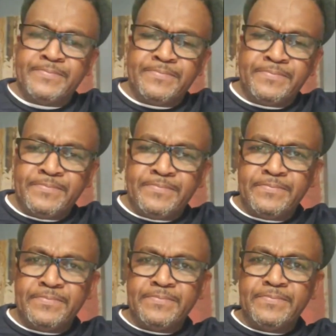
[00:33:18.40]

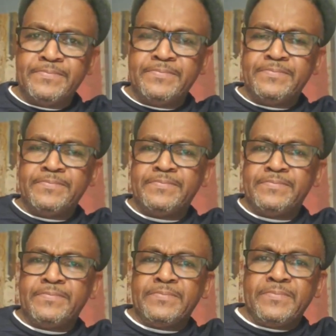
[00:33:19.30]

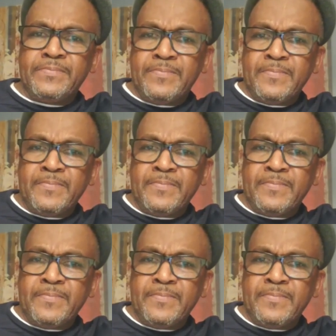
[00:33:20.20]
No one is speaking in this clip.